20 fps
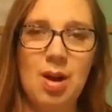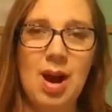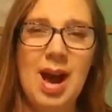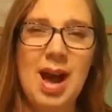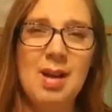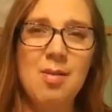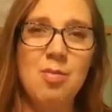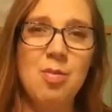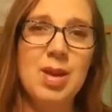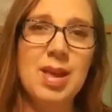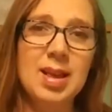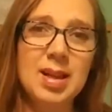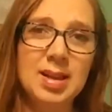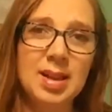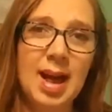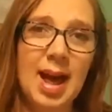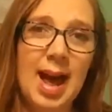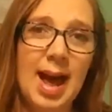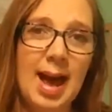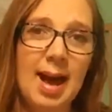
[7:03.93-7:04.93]
I
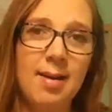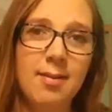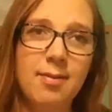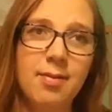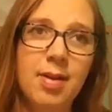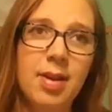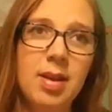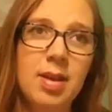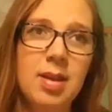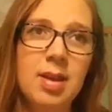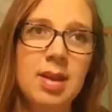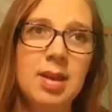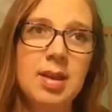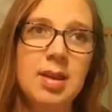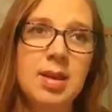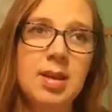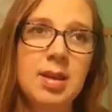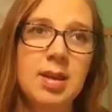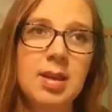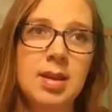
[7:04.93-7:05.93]
will have
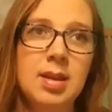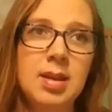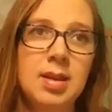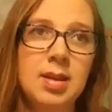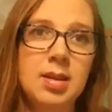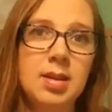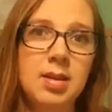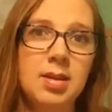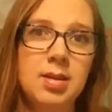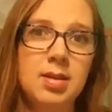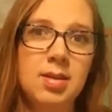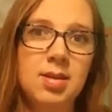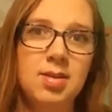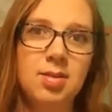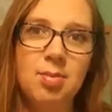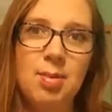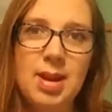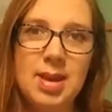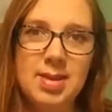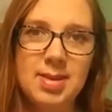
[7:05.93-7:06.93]

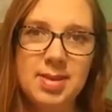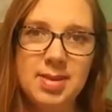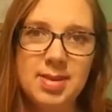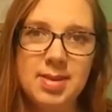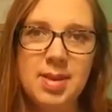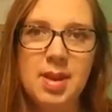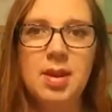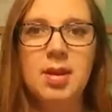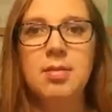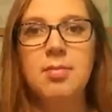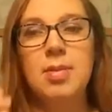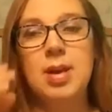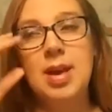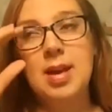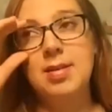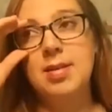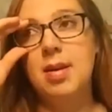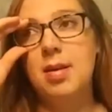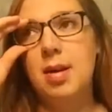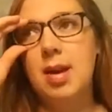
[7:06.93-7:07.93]
sweets
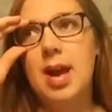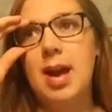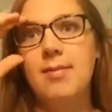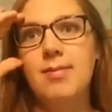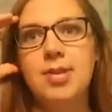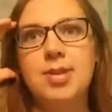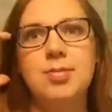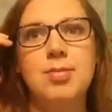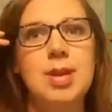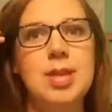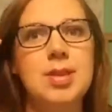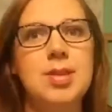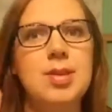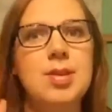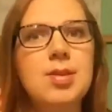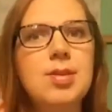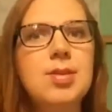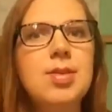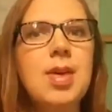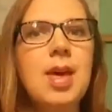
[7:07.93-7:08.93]
because I have a sweet
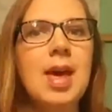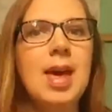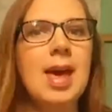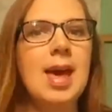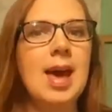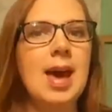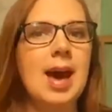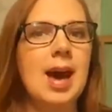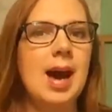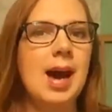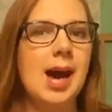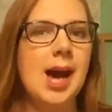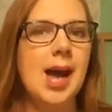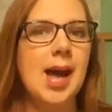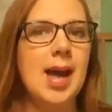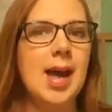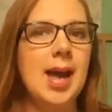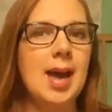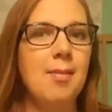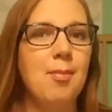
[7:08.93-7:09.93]
tooth. I
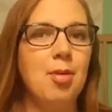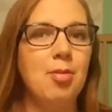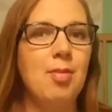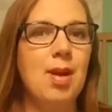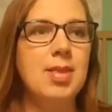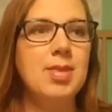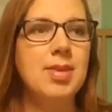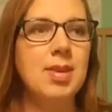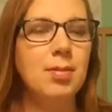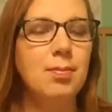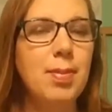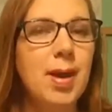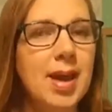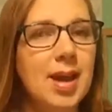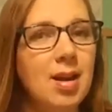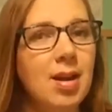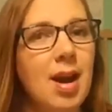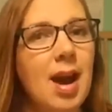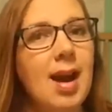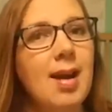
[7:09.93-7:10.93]
am a Red Seal
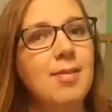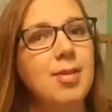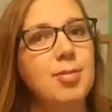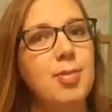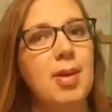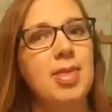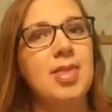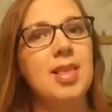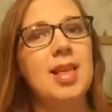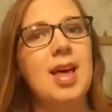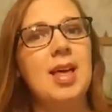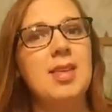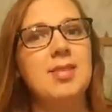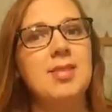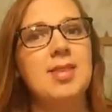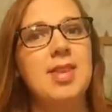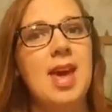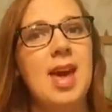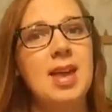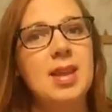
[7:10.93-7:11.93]
baker. I've spent the
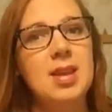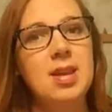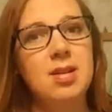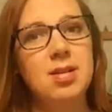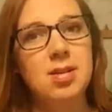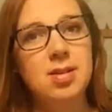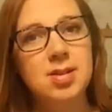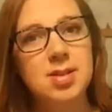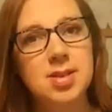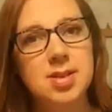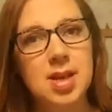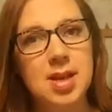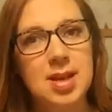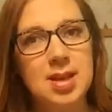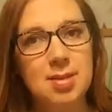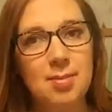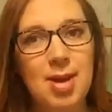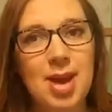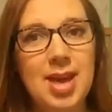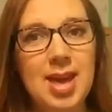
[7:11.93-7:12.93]
last 10 years
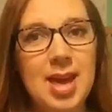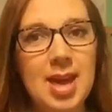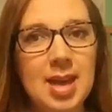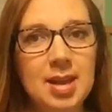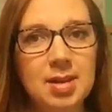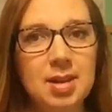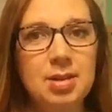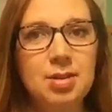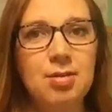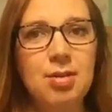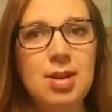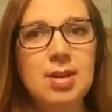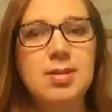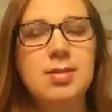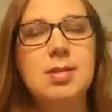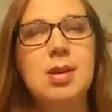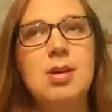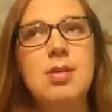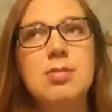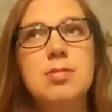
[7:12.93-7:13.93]
in the baking industry,
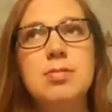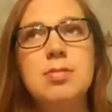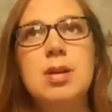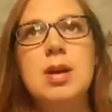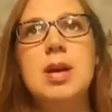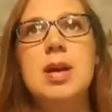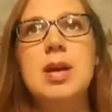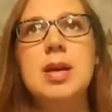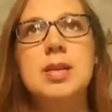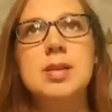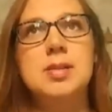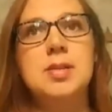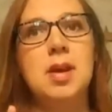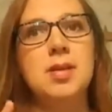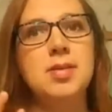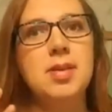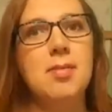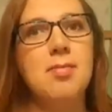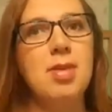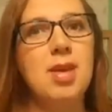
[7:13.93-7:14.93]
so it's
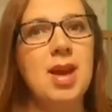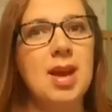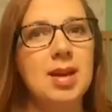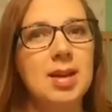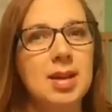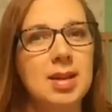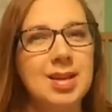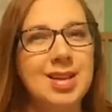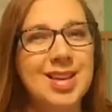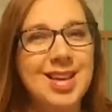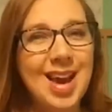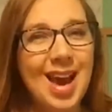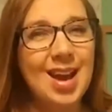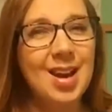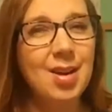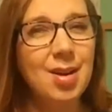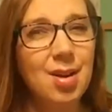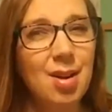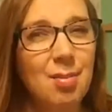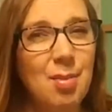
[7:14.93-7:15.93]
not something I can
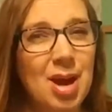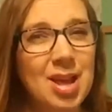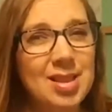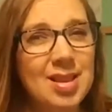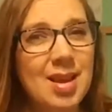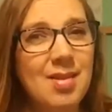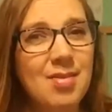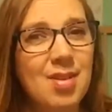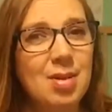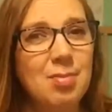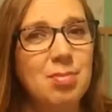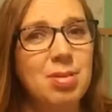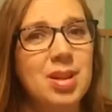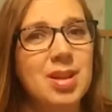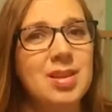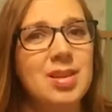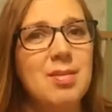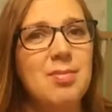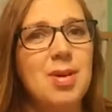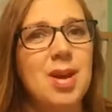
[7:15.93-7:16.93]
cut out of my life
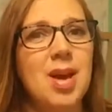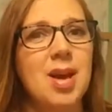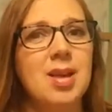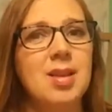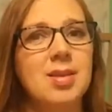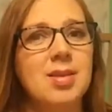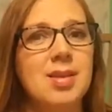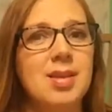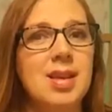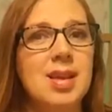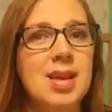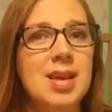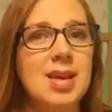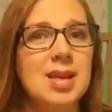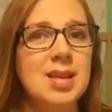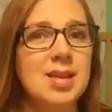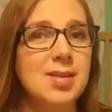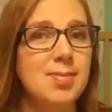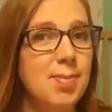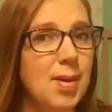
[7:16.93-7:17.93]
completely because
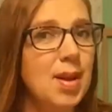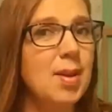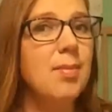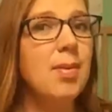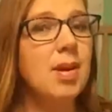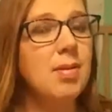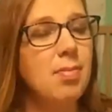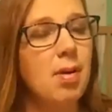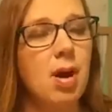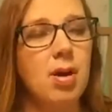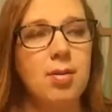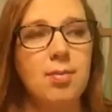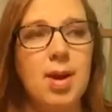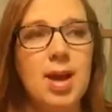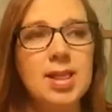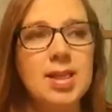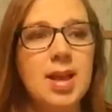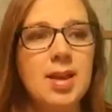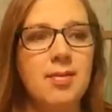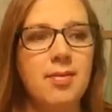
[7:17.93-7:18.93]
it's been a big part of
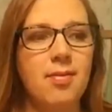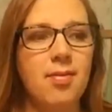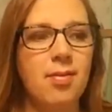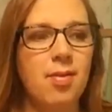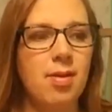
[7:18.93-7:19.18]
my life.